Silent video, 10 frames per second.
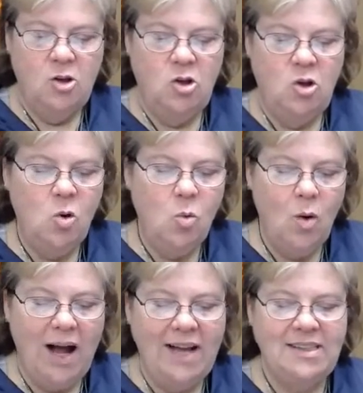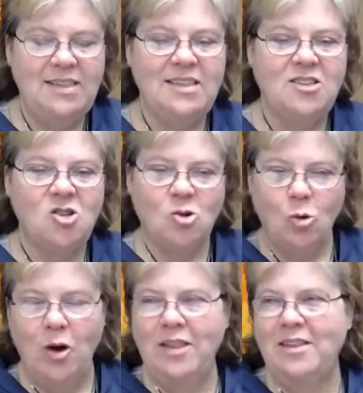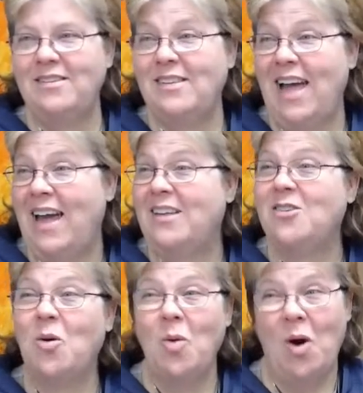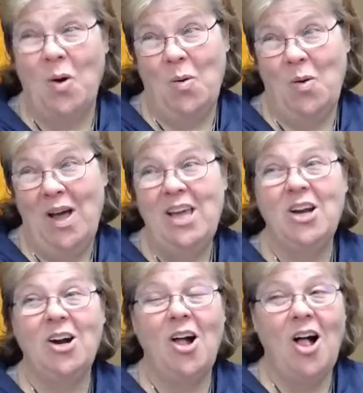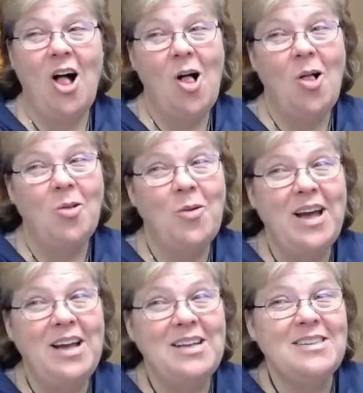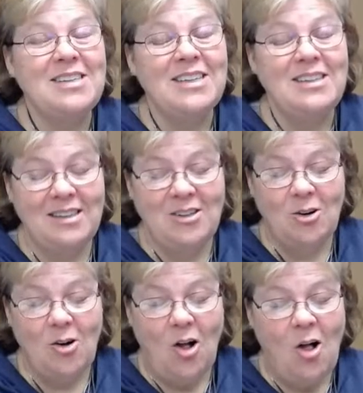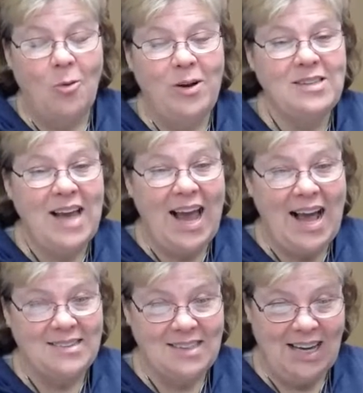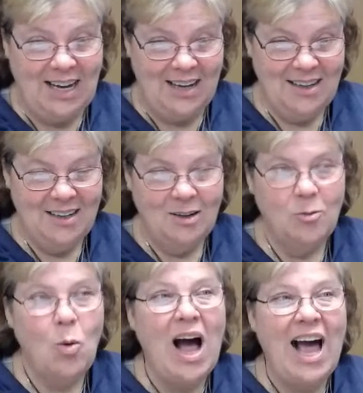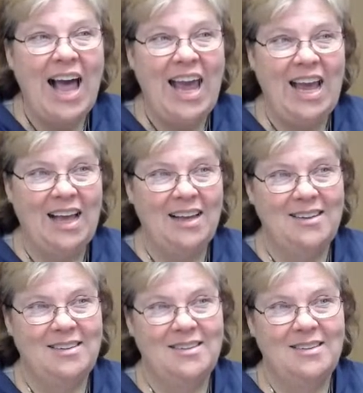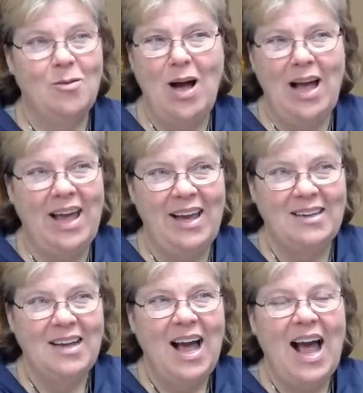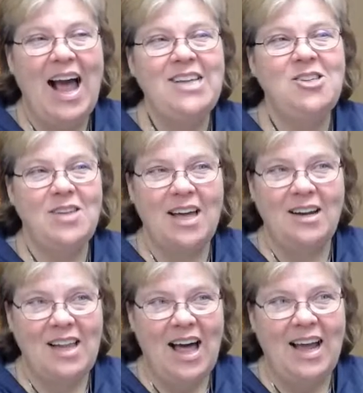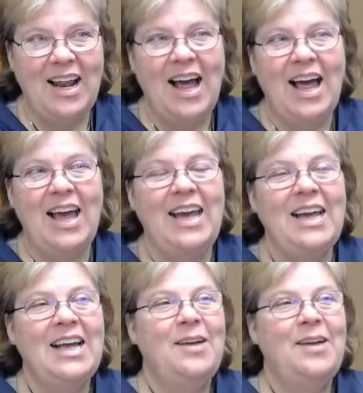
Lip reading: You want to destroy the status quo. You're always asking why. Why? I do that a lot. I